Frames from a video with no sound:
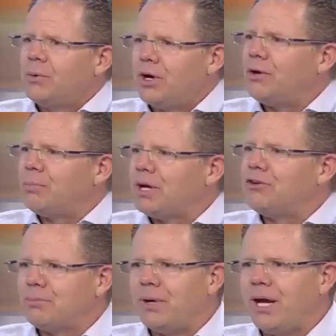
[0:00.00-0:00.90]
Well,
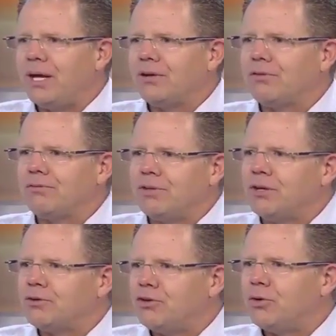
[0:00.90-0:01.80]
because you're paying
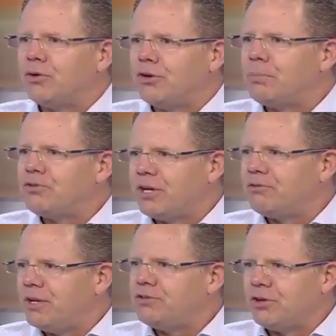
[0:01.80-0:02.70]
2 or
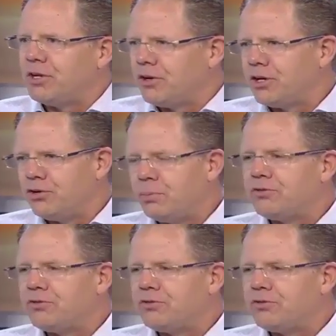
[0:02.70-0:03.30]
3% in fees and only earning